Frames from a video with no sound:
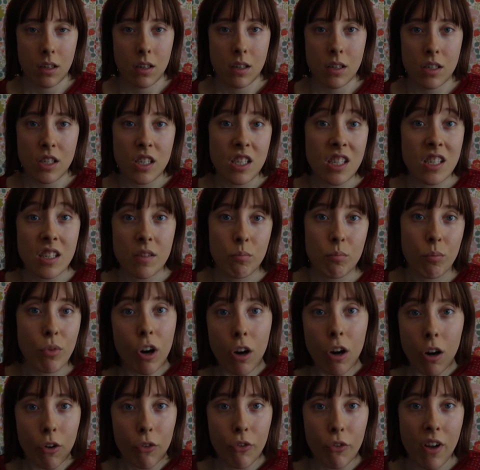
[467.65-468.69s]
She's
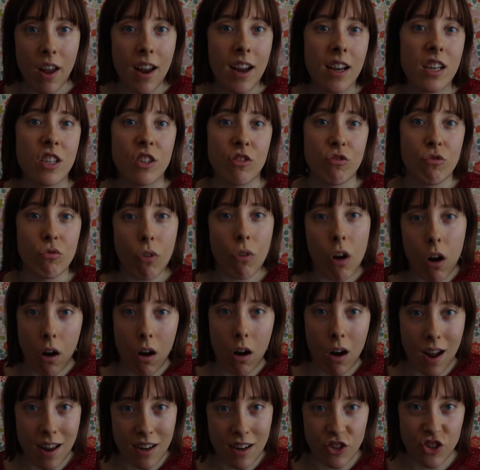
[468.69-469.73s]
imperfect and
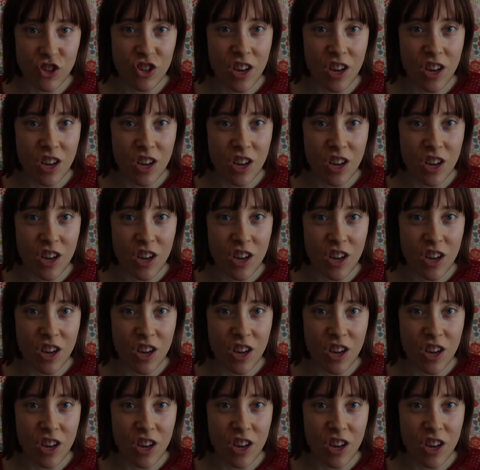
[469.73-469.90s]
raw and